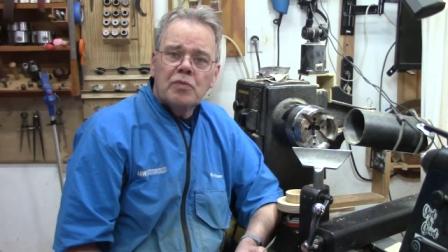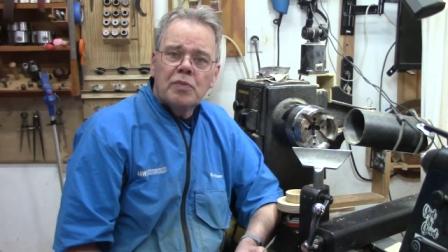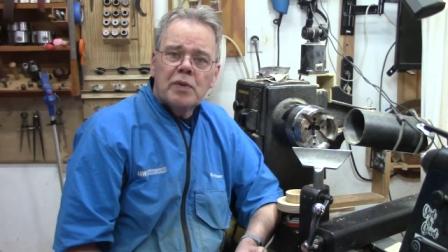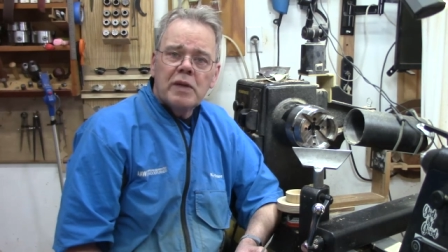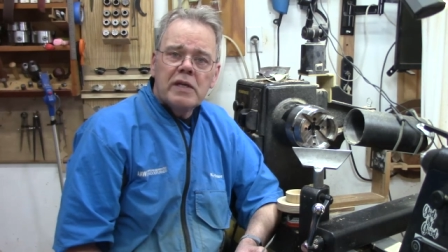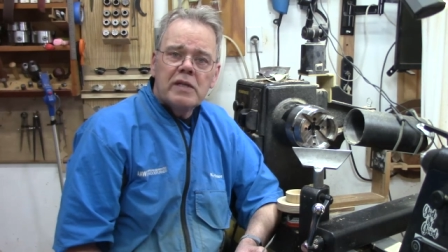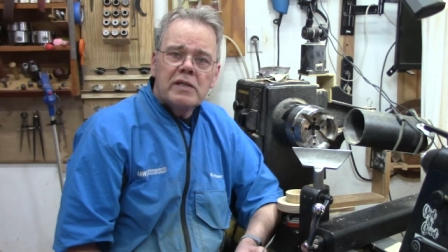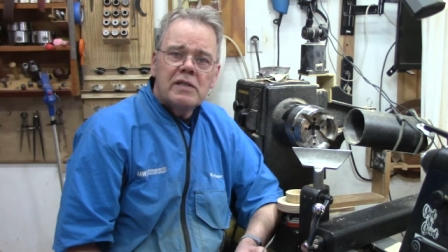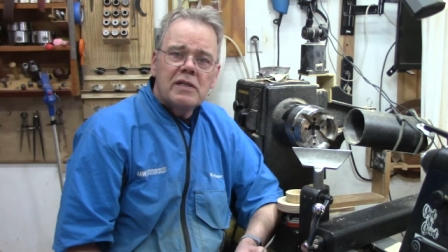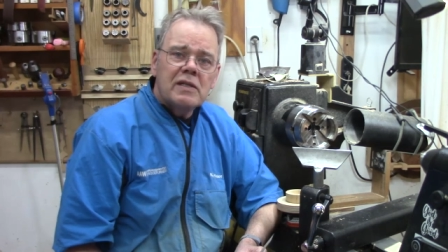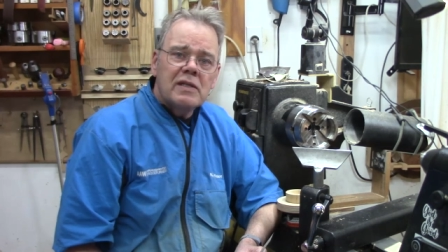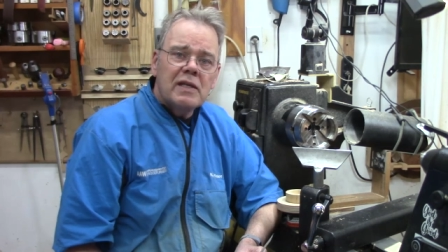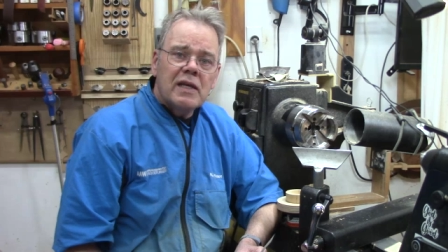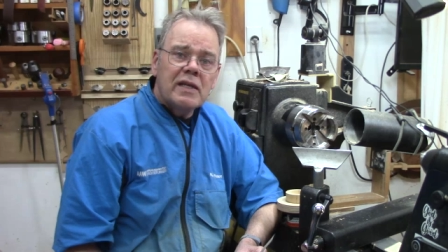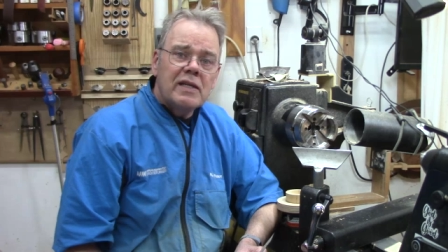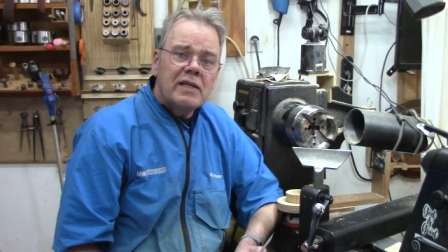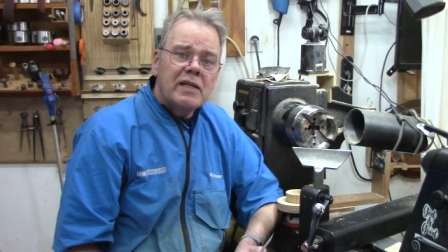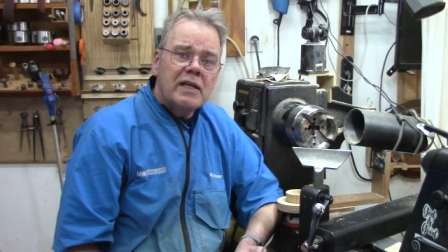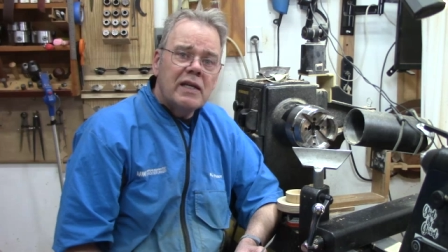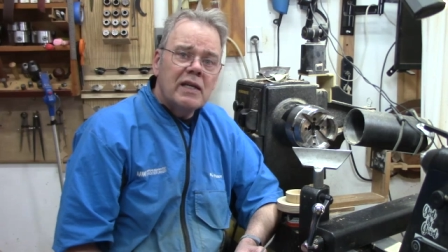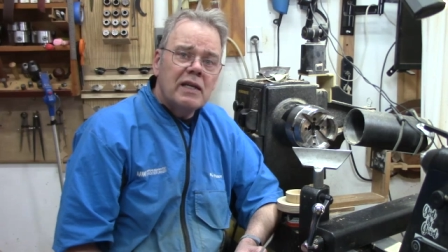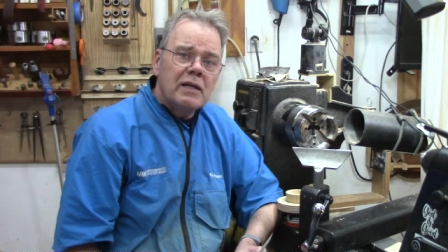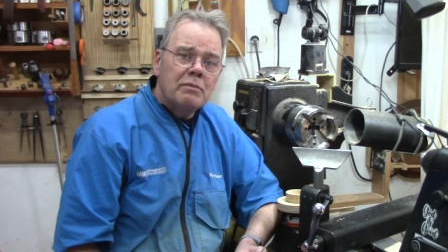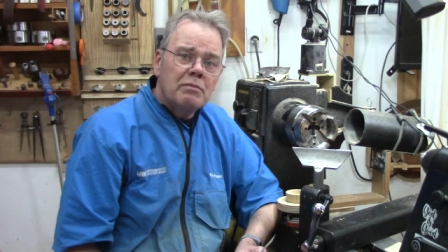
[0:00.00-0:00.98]
pieces I
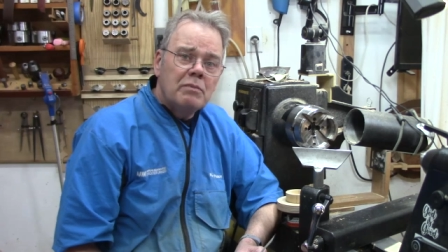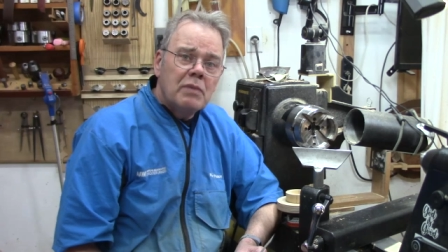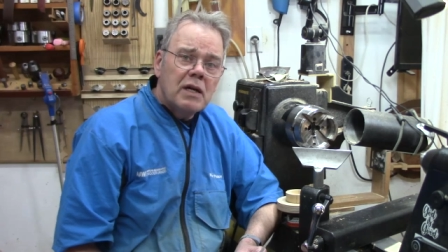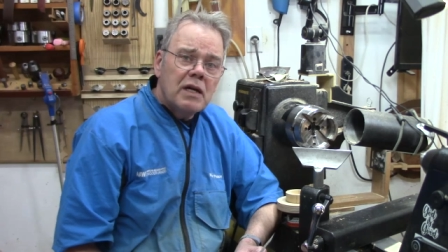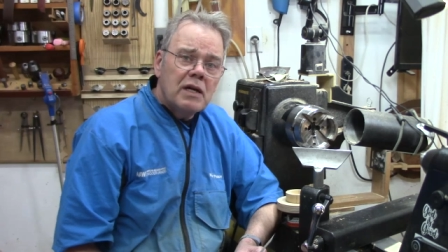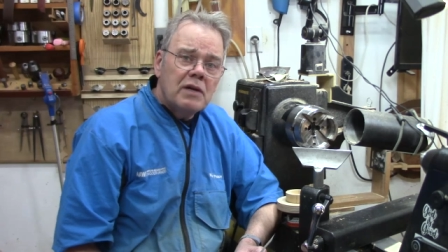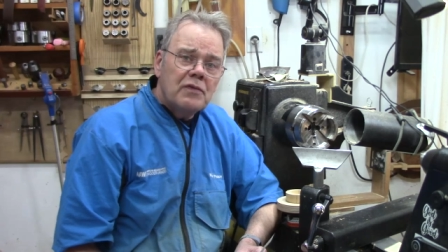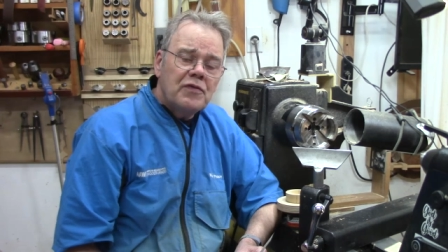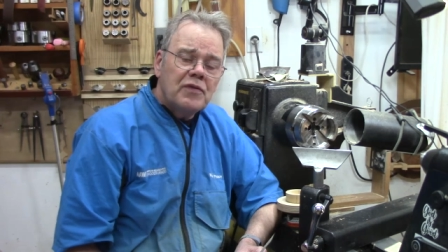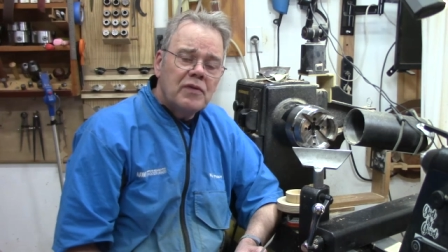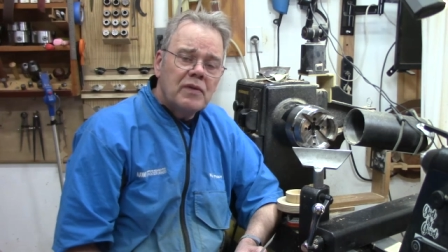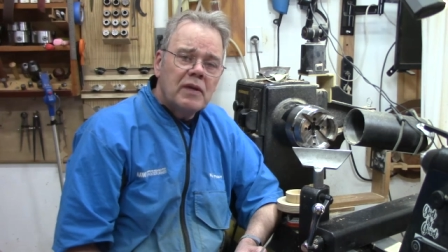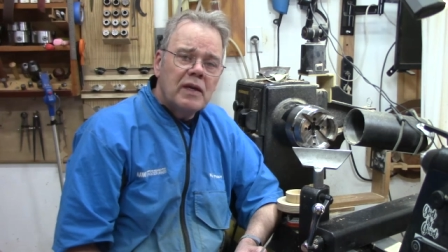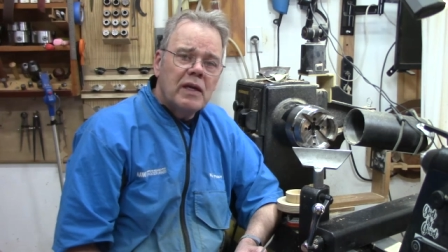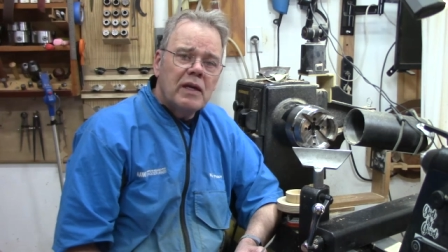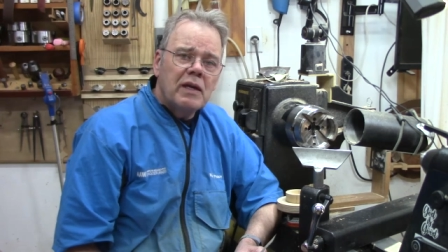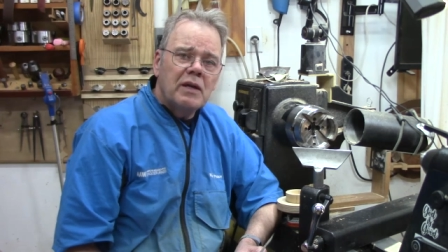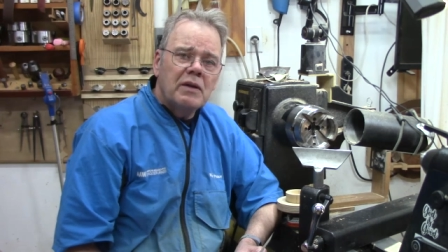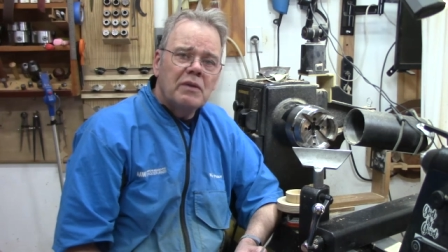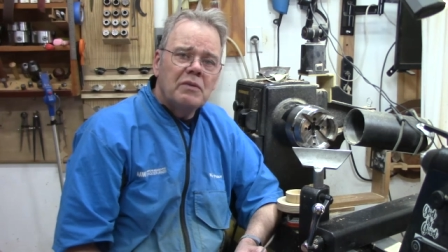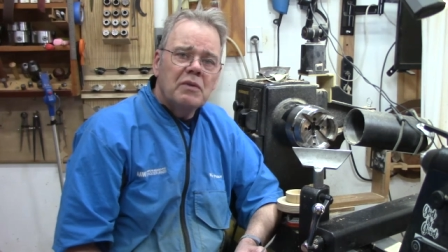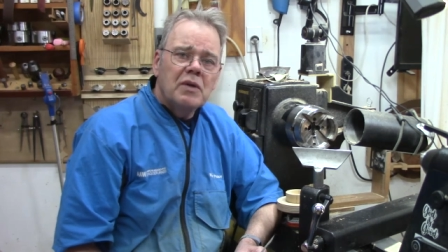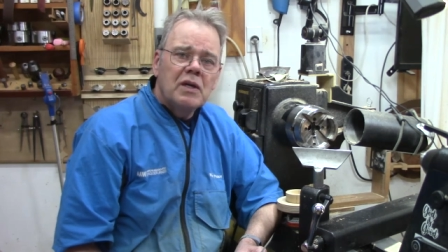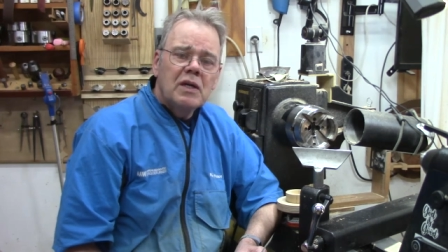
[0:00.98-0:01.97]
tend to buff
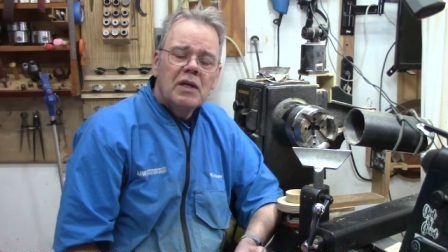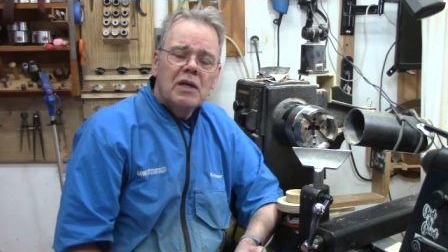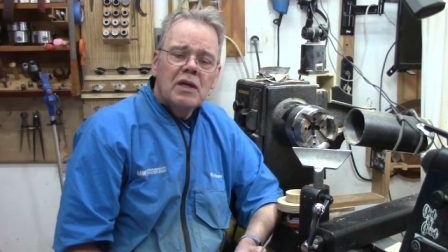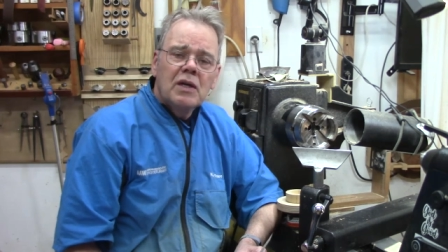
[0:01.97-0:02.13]
and